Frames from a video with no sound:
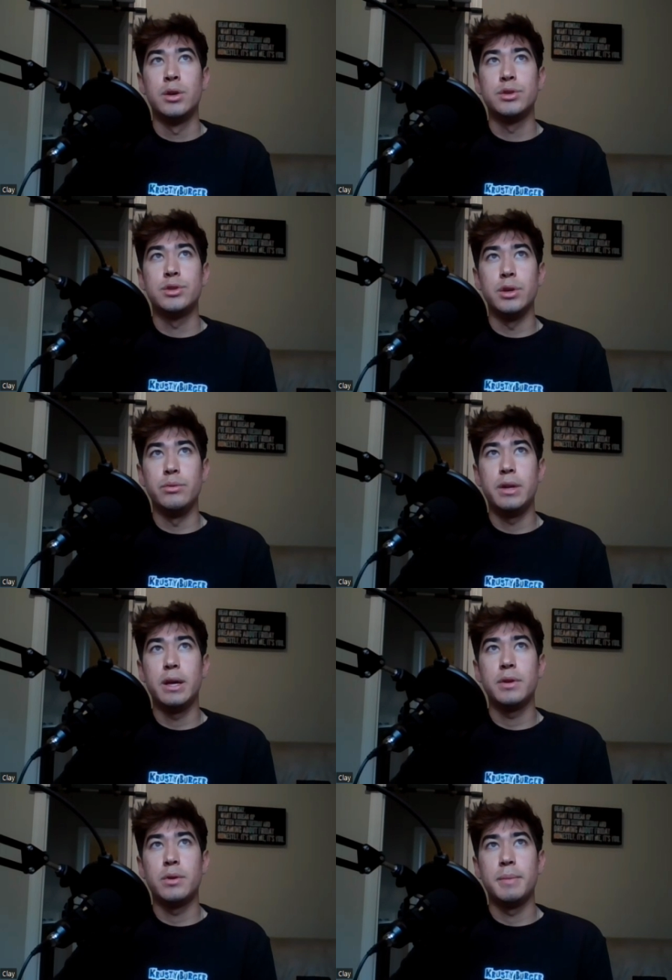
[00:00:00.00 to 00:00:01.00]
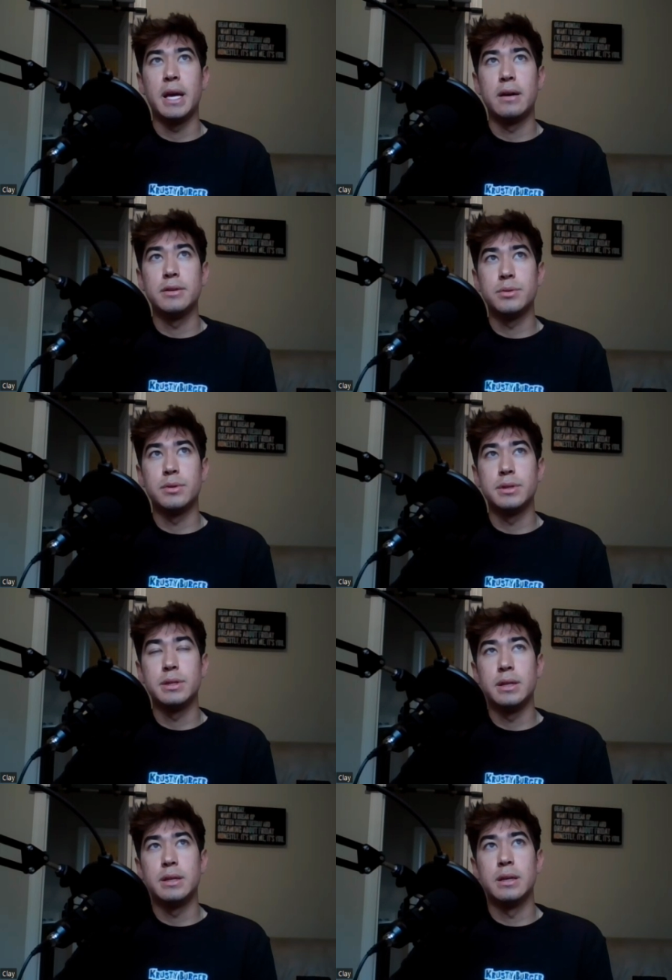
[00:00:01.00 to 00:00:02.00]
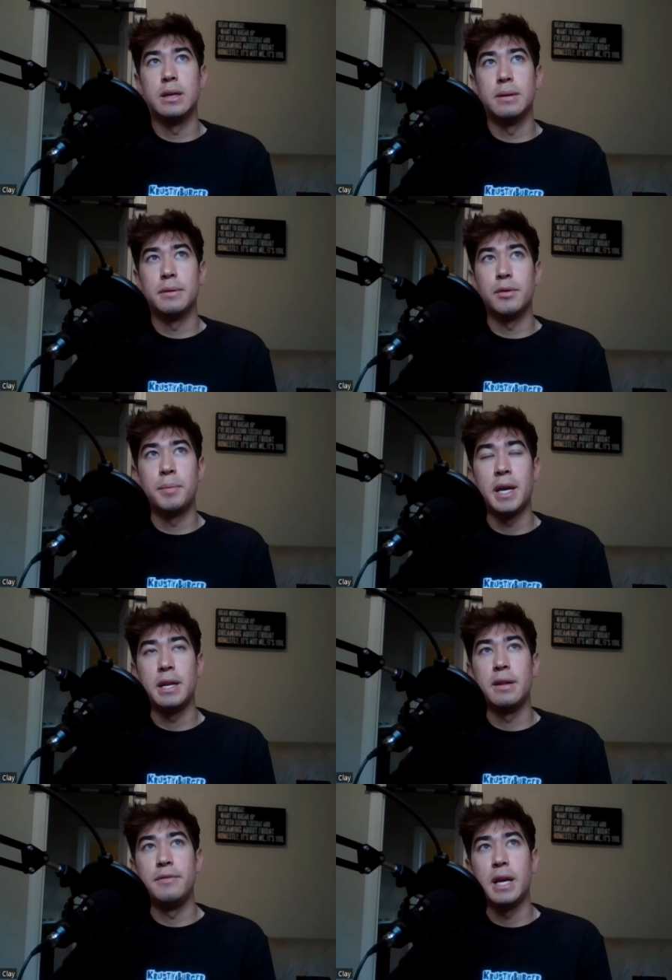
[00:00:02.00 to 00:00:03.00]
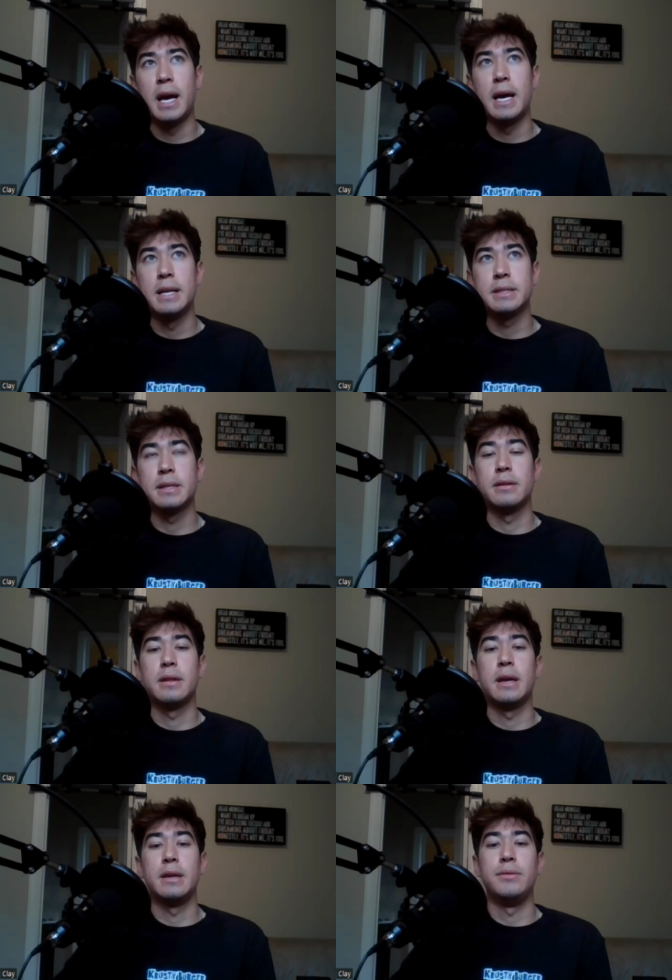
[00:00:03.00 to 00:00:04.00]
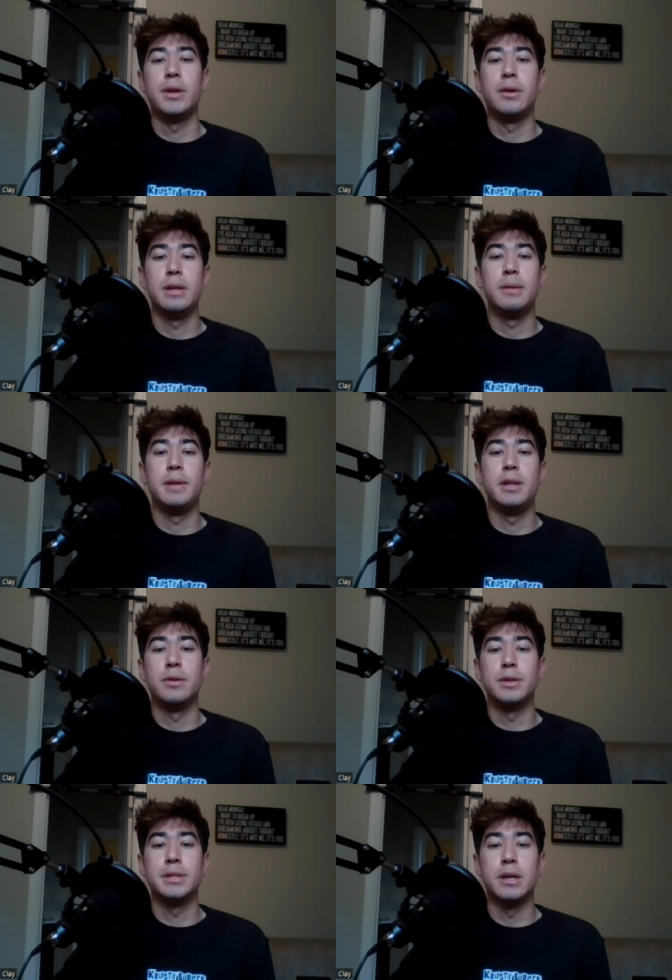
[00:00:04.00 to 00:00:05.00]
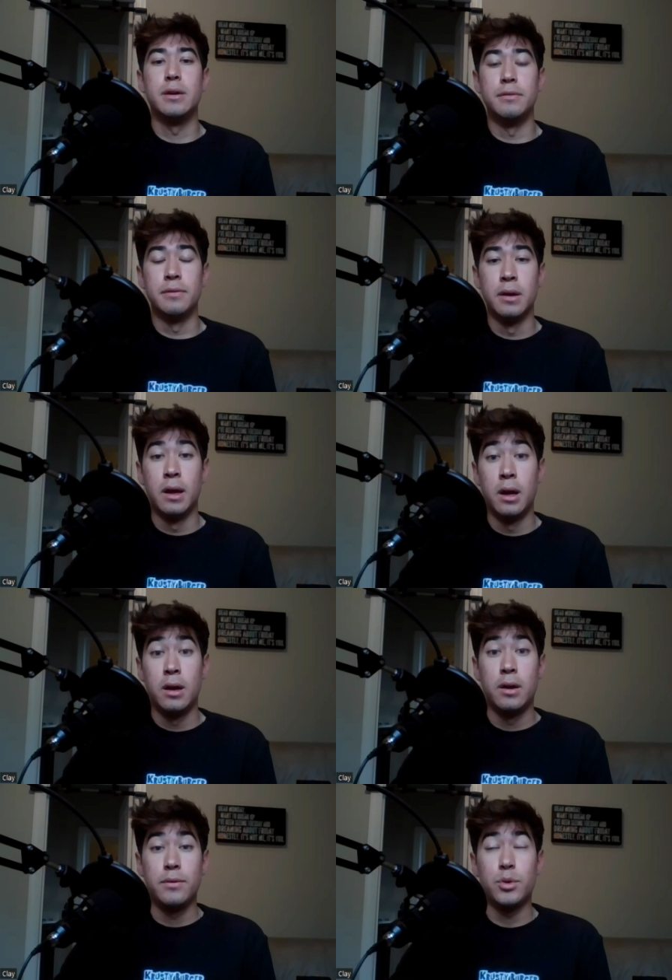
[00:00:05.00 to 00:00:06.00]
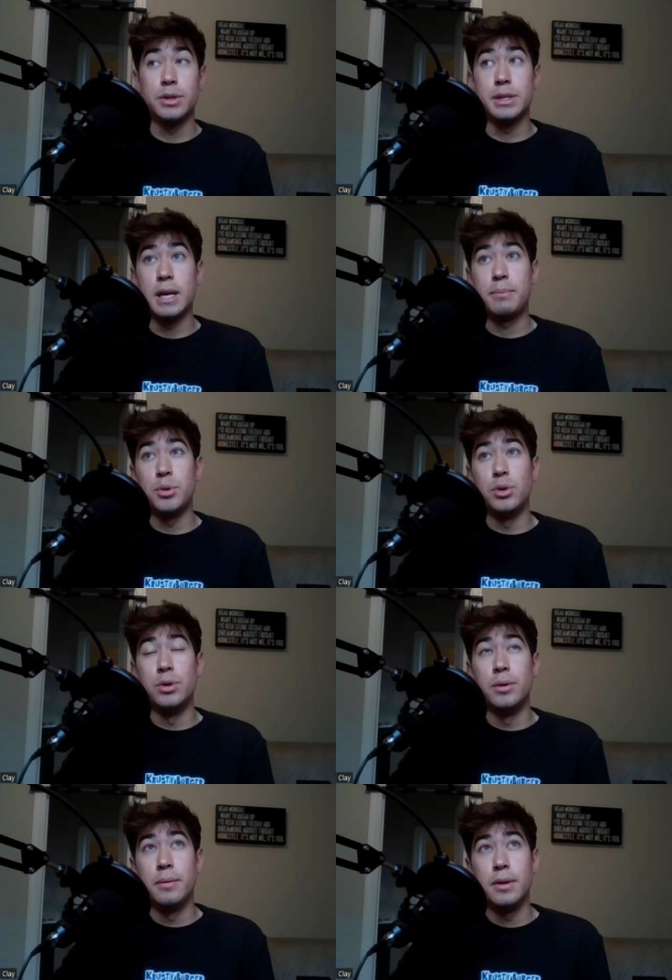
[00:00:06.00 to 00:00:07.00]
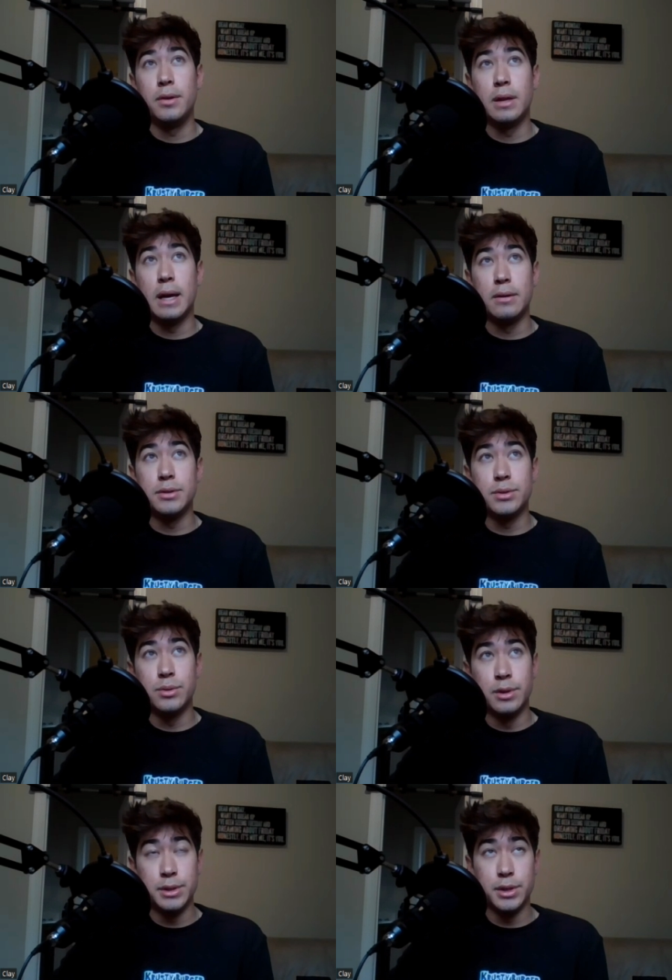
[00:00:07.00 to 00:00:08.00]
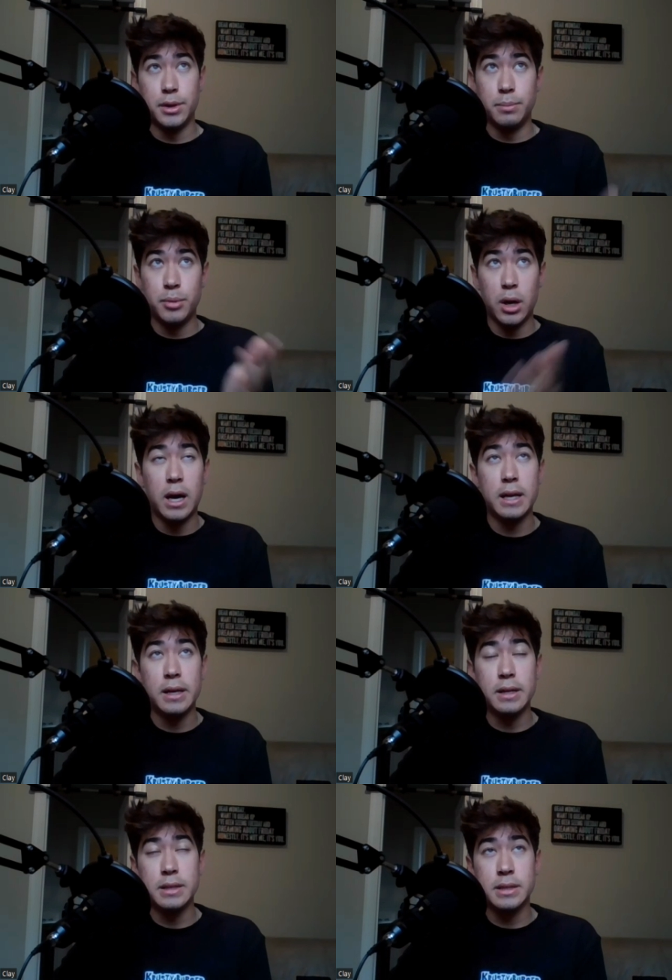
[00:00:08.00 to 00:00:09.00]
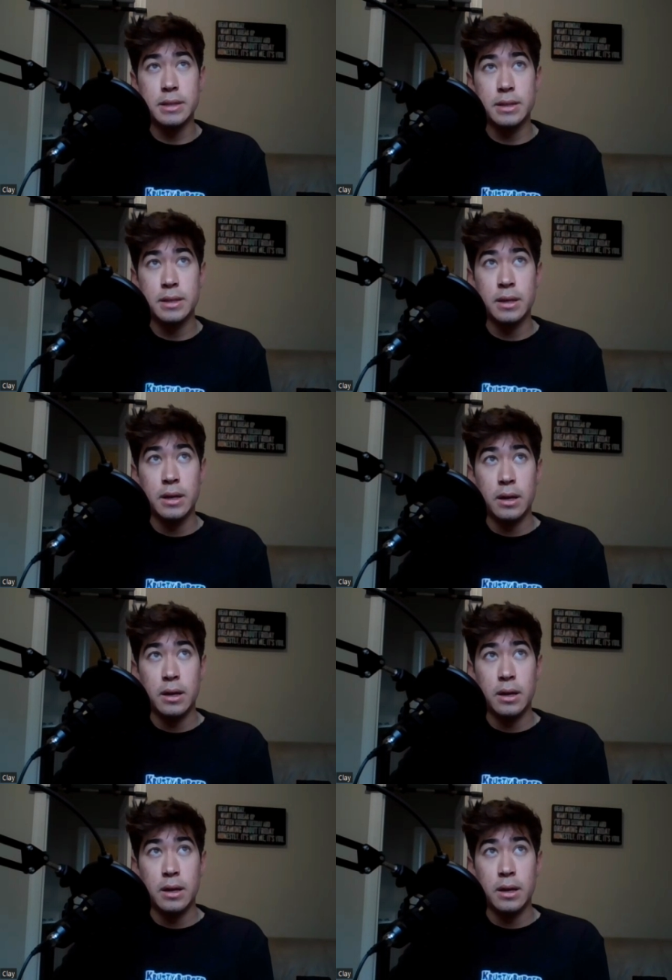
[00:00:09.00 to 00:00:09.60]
So you definitely want to be outsourcing um, the repetitive tasks that you don't need to be doing yourself. For example, you can outsource your products,